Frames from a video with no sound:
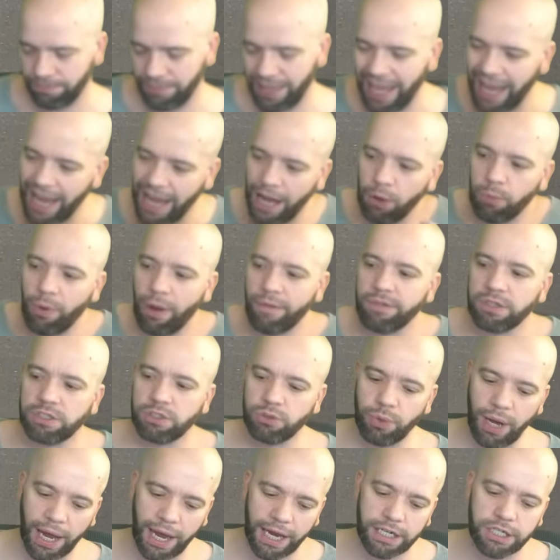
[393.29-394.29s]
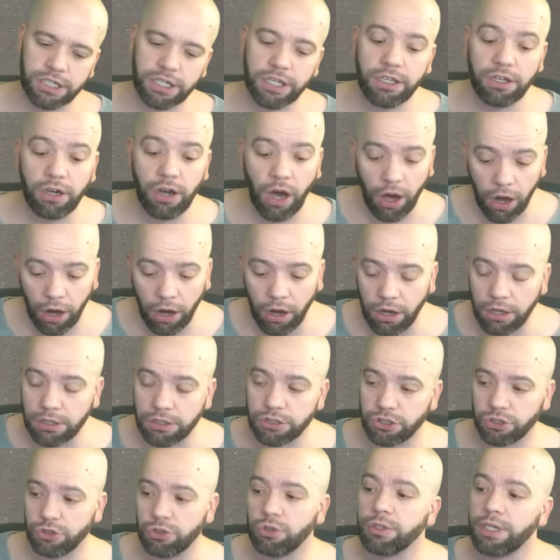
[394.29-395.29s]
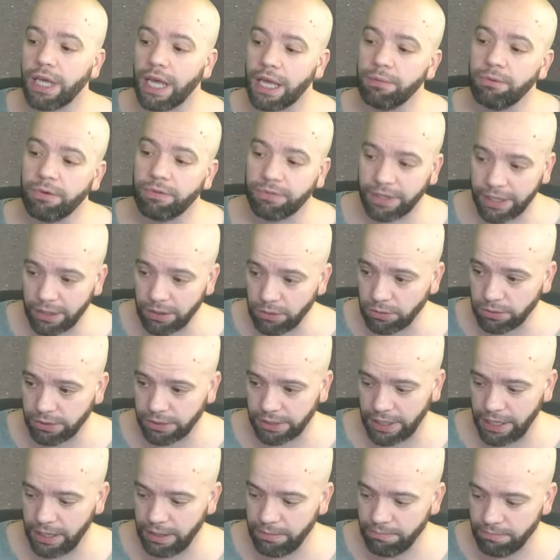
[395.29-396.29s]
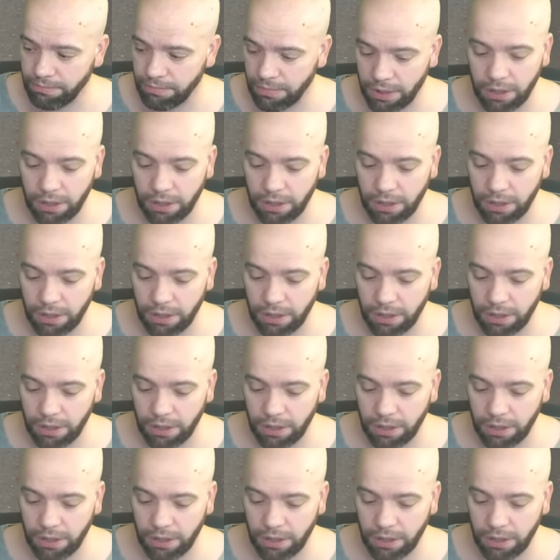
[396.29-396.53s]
However, to actually enhance your game of Kill Team,